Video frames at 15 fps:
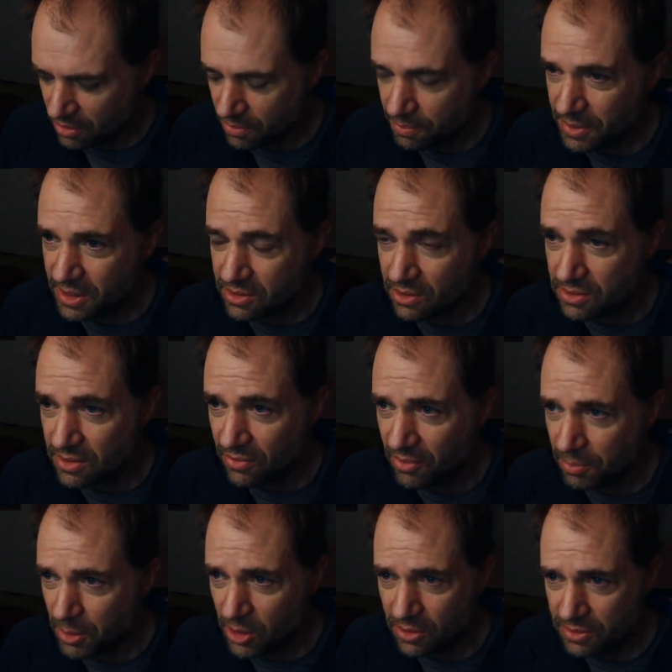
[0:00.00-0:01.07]
pictures of the
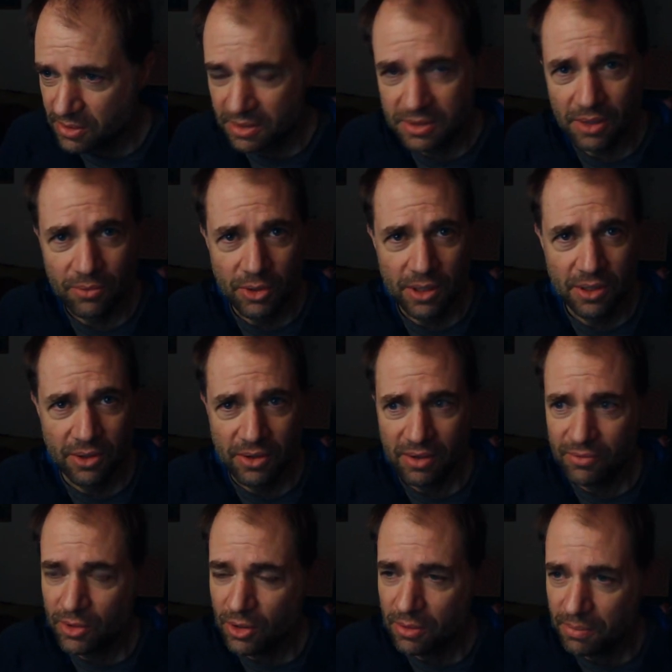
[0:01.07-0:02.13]
murals because I really don't have
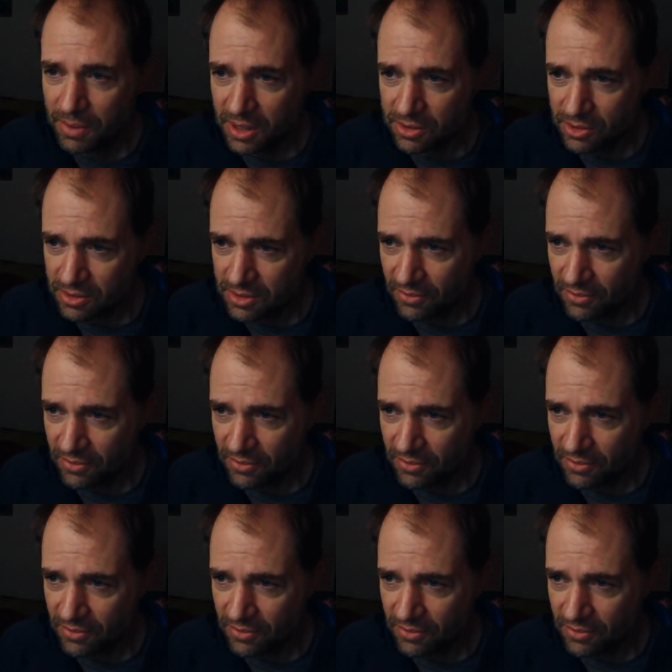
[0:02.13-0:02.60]
good pictures of